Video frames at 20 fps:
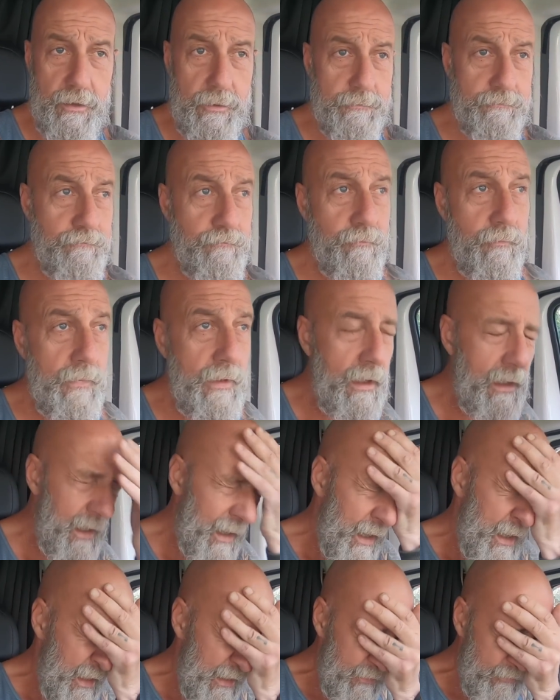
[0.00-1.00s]
out.
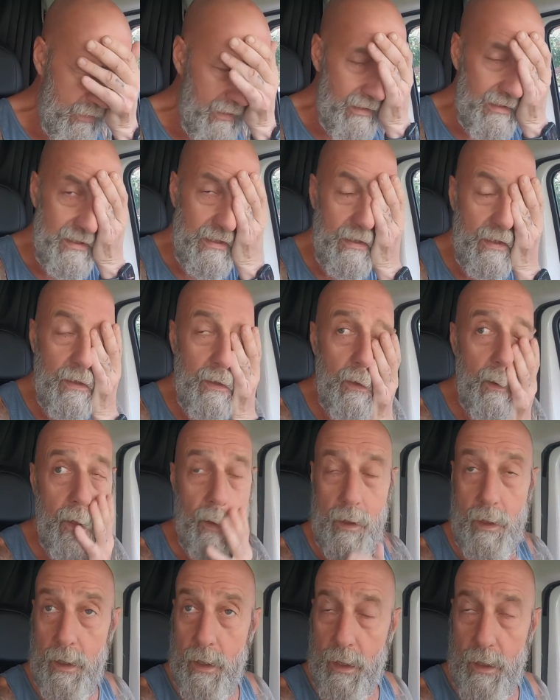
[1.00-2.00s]
Anyway,
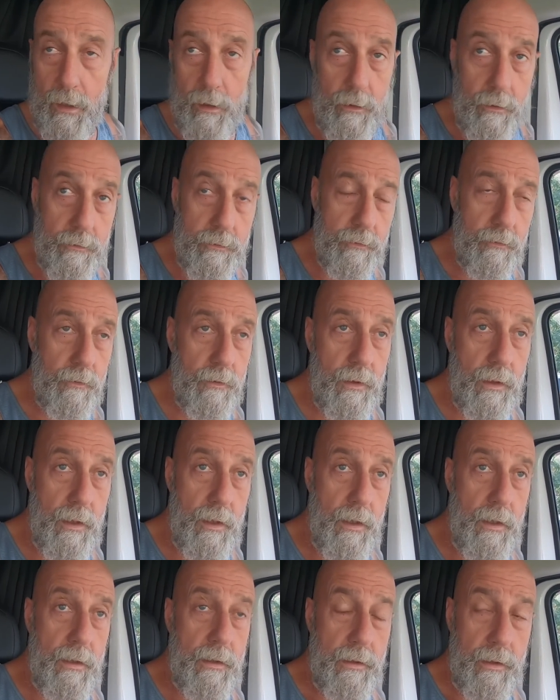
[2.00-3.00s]
uh,
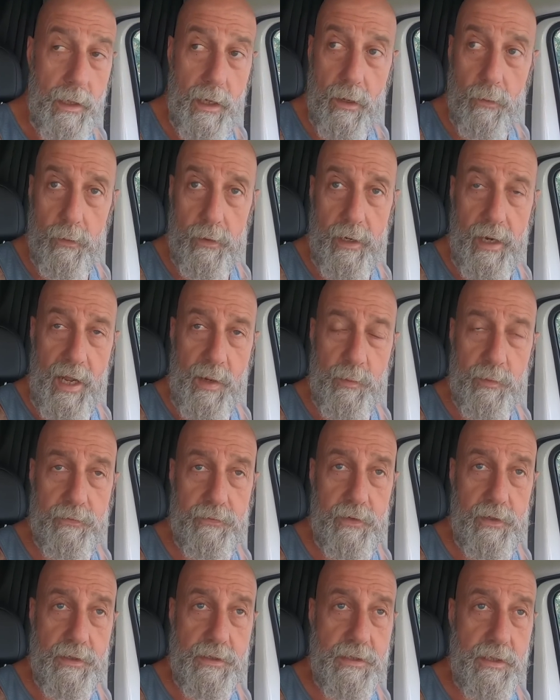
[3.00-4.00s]
yeah, what a
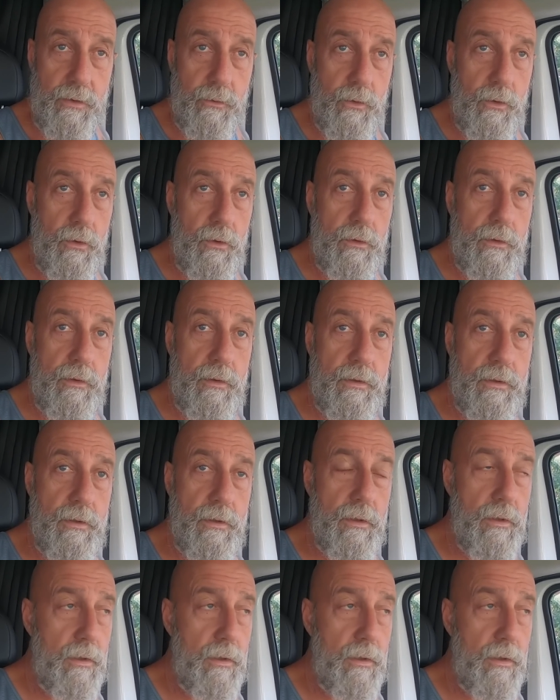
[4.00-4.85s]
hammerfest! I rode